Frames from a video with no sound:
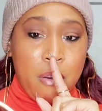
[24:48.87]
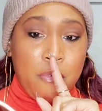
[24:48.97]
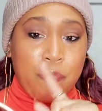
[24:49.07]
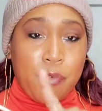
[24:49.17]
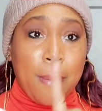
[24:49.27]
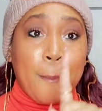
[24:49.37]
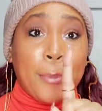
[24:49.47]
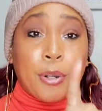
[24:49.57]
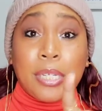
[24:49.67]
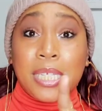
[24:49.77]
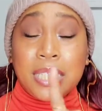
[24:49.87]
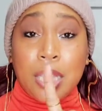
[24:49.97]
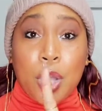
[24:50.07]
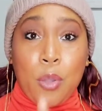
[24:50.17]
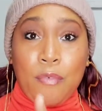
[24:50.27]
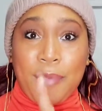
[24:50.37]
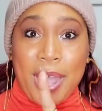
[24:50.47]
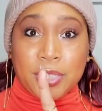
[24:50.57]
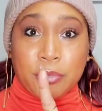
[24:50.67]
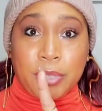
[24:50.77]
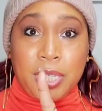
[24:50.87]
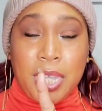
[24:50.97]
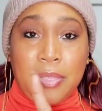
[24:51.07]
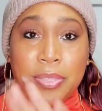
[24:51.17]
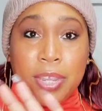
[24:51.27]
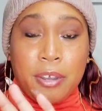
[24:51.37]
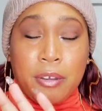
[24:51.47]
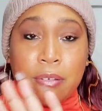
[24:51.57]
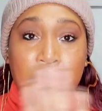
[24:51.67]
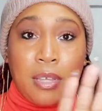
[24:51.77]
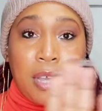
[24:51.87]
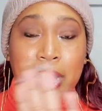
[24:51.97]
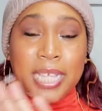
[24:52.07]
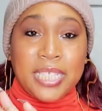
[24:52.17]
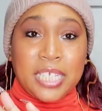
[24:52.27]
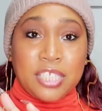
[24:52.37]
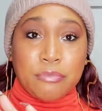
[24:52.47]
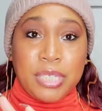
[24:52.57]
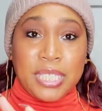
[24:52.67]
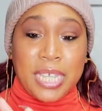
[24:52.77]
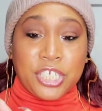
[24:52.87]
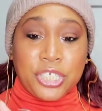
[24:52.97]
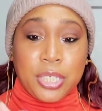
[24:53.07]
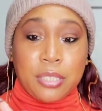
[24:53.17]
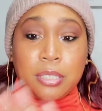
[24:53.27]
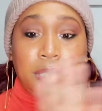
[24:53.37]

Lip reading: from Burlington Coat Factory in their accessory section.